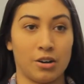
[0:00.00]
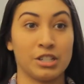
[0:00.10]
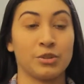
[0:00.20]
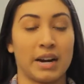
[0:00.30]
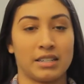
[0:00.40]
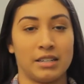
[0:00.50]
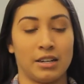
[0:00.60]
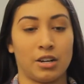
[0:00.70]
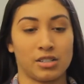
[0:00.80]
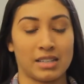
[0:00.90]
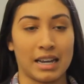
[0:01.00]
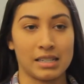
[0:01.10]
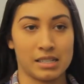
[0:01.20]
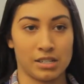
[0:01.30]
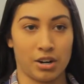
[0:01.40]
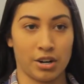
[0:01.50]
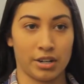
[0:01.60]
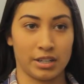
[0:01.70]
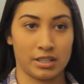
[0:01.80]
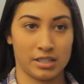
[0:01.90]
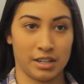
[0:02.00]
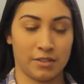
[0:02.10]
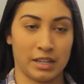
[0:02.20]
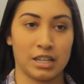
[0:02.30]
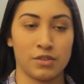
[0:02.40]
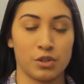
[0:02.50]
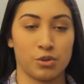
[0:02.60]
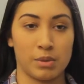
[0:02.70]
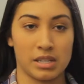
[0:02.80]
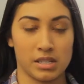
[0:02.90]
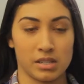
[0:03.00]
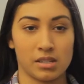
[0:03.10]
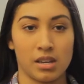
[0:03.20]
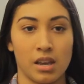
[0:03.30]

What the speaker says: interacting all sciences are instead of like individual pieces.